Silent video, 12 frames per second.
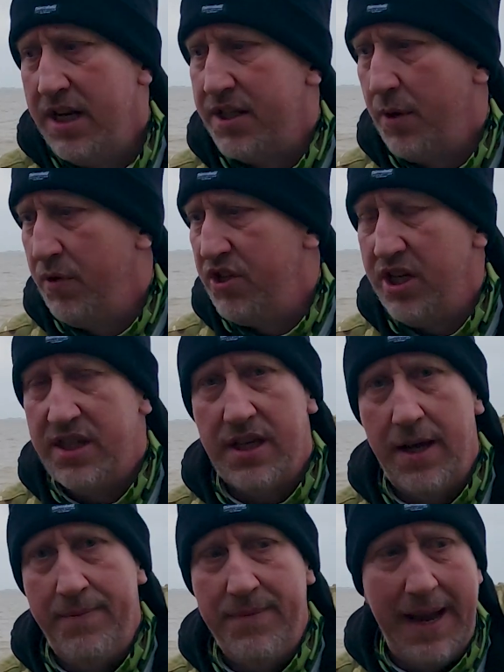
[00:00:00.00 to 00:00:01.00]
so which is
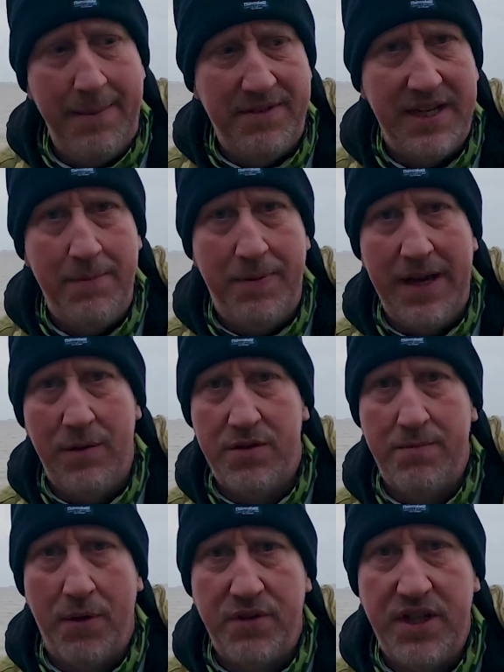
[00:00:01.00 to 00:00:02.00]
MTP, which
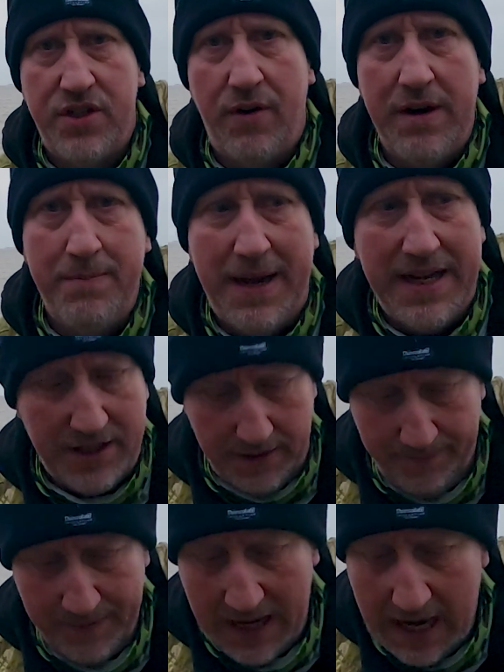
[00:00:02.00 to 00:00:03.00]
is multi-terrain
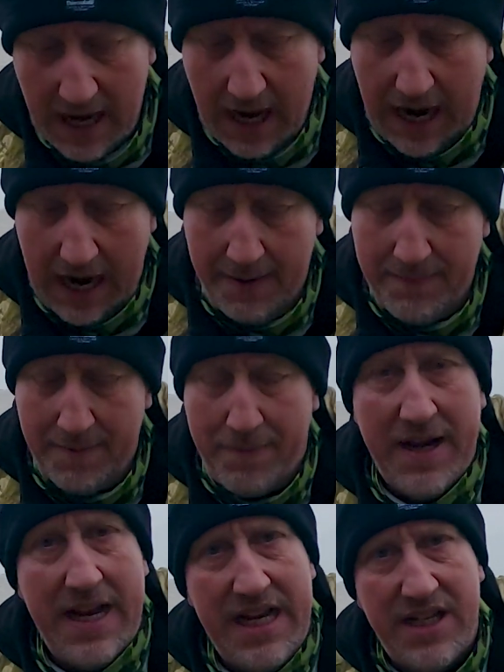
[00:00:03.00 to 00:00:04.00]
pattern.
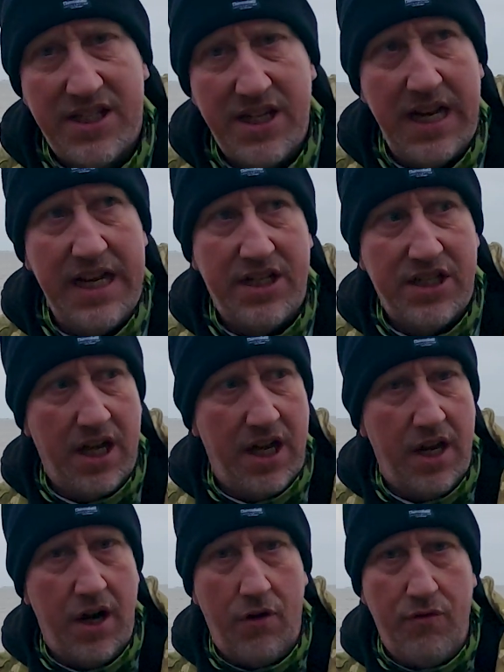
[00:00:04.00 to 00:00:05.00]
But it's
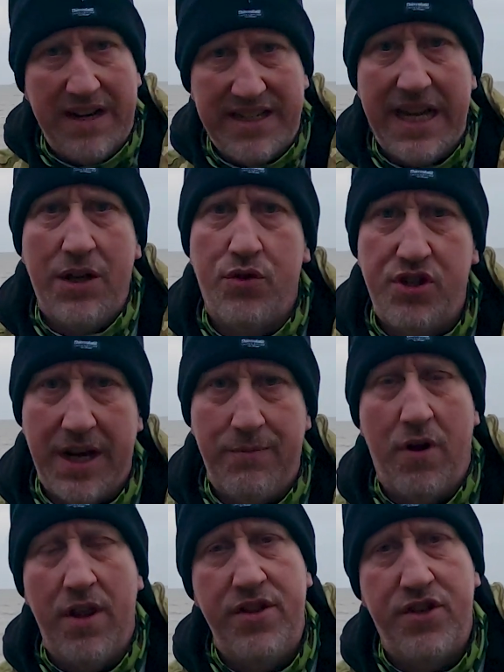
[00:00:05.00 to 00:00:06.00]
a rectangle
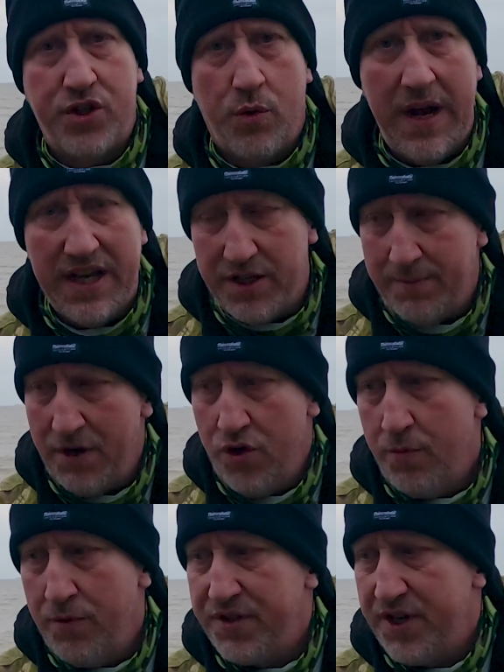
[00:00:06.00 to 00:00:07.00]
shape rather than square. So my
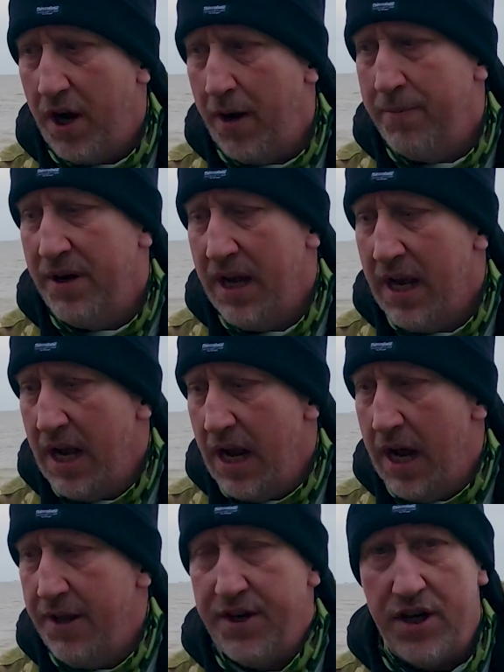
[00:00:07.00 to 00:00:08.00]
normal tarp
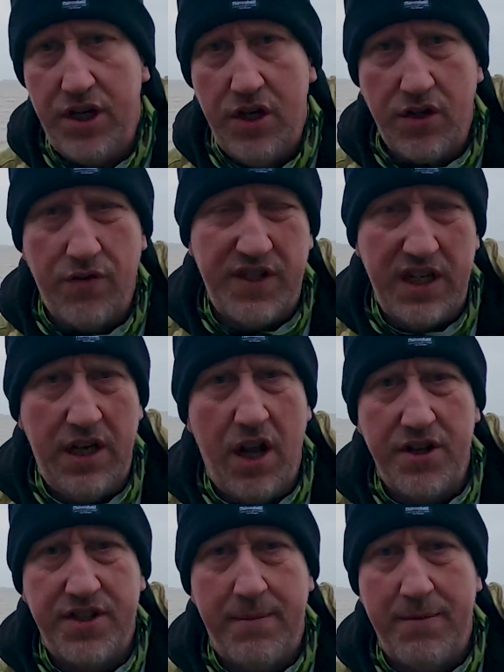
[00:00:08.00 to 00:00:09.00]
that I use, obviously
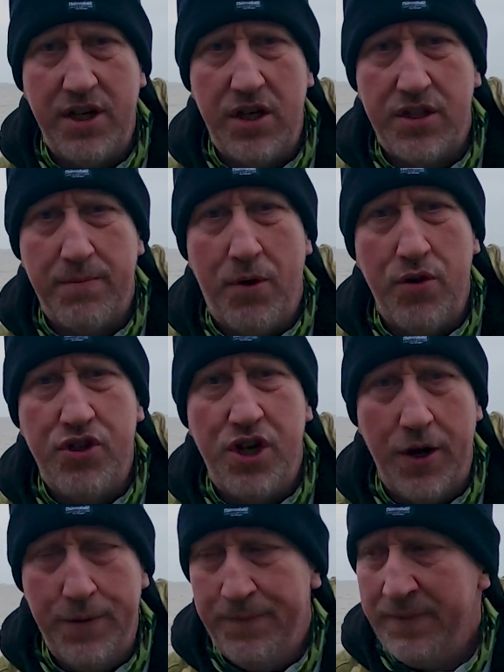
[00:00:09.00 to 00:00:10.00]
last time I used the
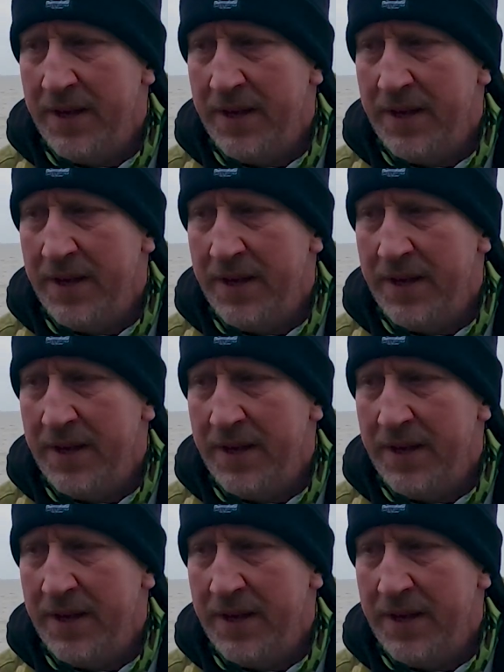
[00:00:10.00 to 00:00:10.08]
poncho,